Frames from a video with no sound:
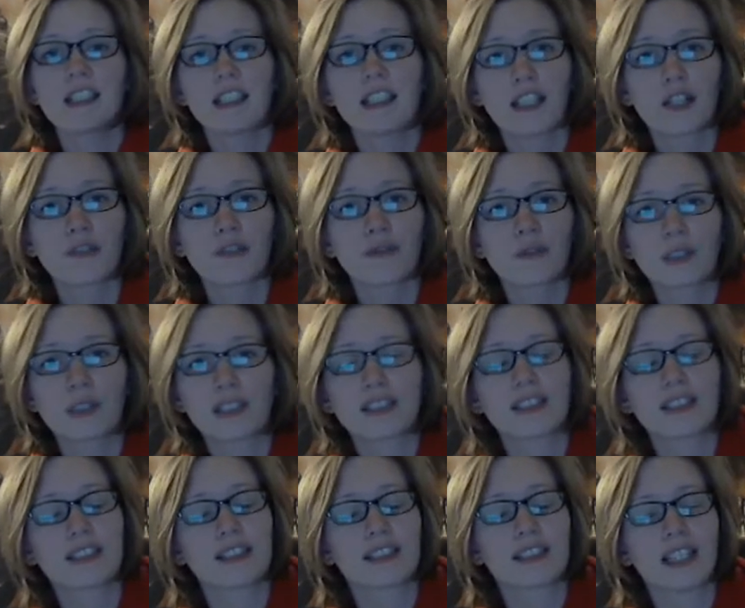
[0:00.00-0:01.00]
Therefore,
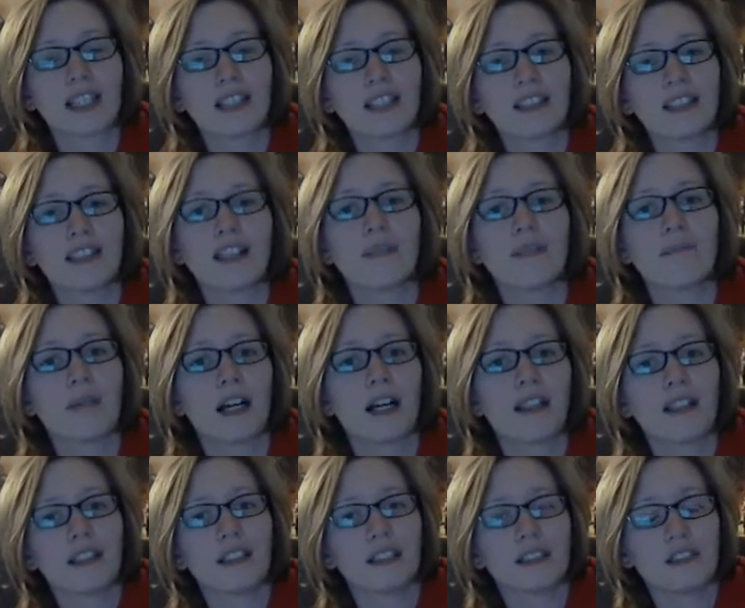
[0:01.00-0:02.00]
it's decided
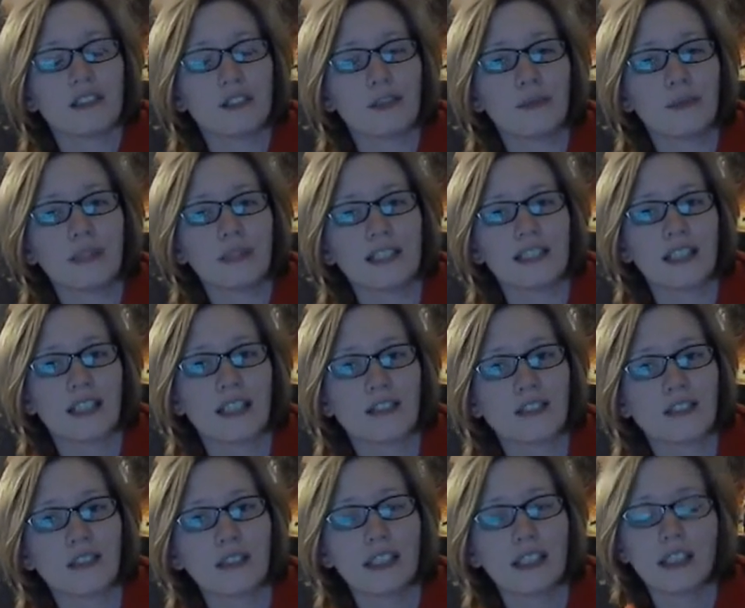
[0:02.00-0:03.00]
Amala is to be
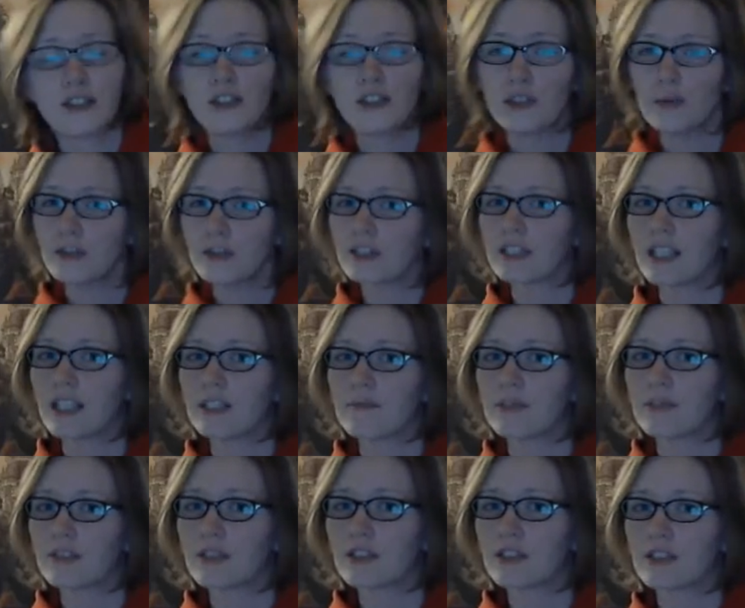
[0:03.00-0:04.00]
sent on a suicide
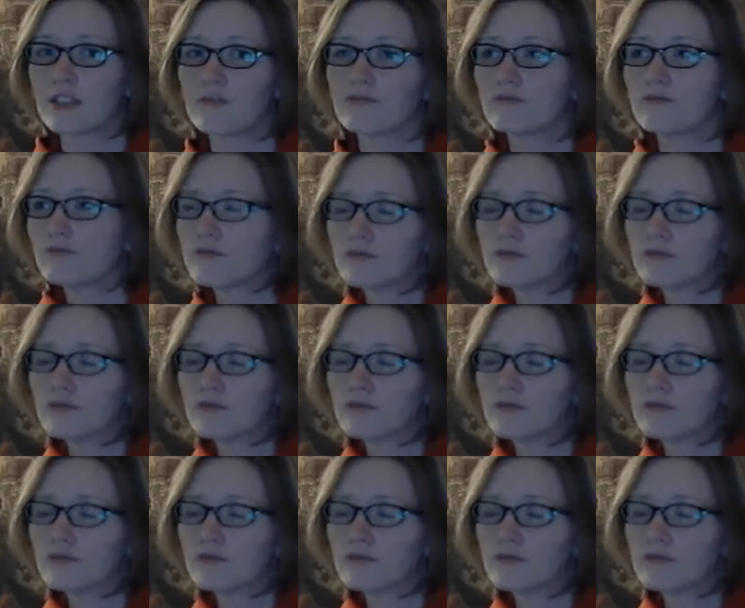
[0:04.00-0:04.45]
mission.